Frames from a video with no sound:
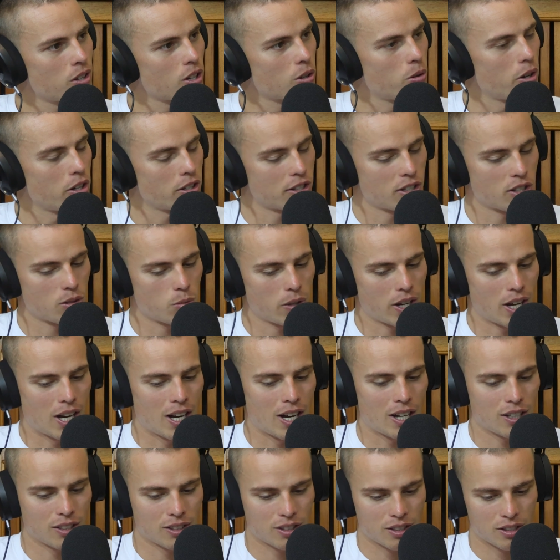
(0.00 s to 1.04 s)
were the questions we
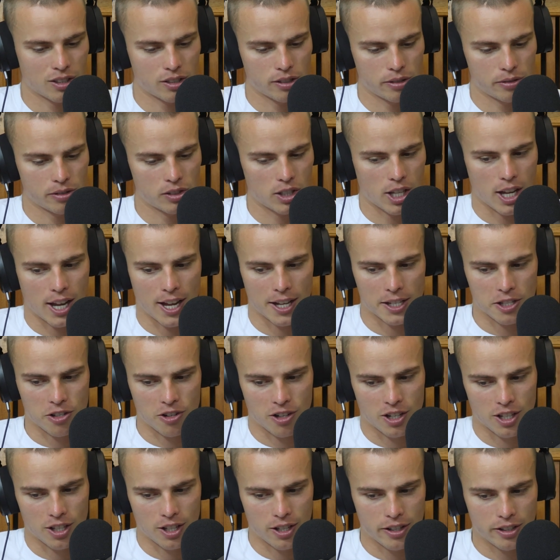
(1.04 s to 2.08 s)
asked ourselves to answer
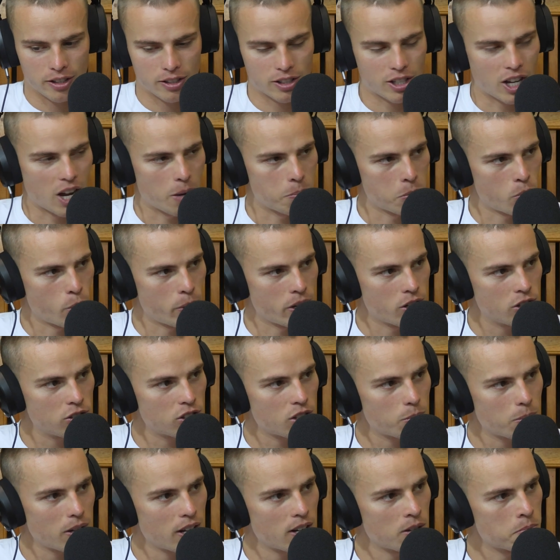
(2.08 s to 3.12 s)
in a year's time, but we
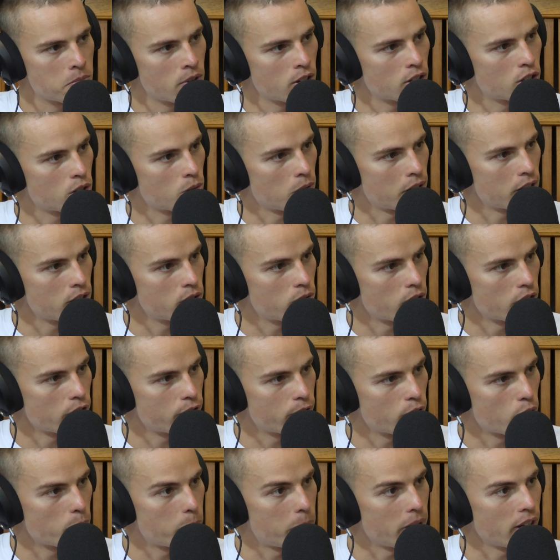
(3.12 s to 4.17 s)
also played a bit of
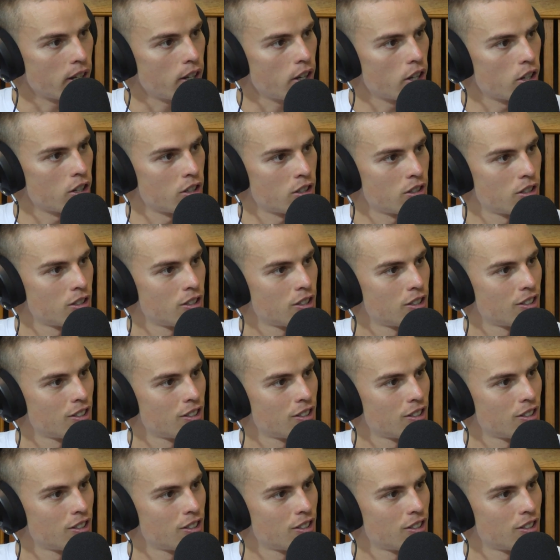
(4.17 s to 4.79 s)
2024 bingo.